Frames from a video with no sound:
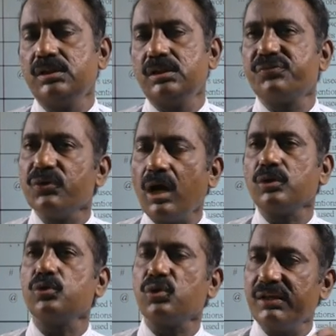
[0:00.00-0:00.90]
If you
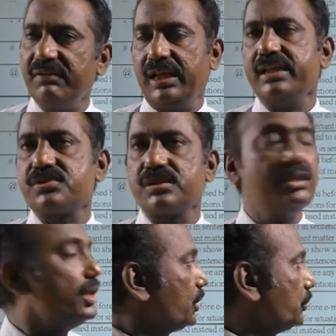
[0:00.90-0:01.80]
want to reveal it,
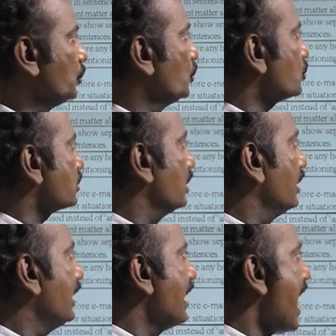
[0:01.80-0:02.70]
you use
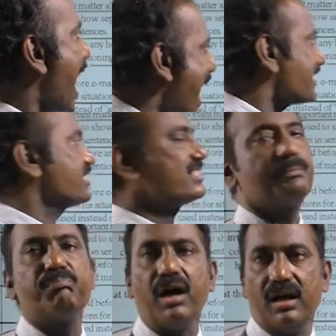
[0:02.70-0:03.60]
hash
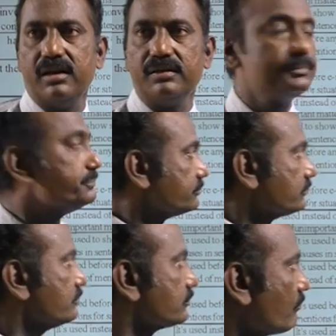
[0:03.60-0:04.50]
symbol
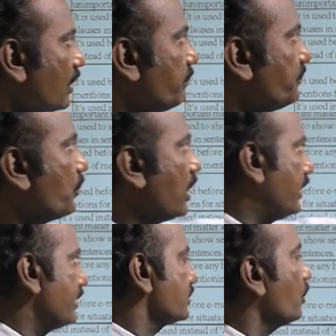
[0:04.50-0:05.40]
before
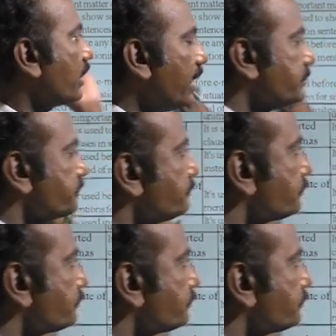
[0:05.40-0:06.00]
address, okay?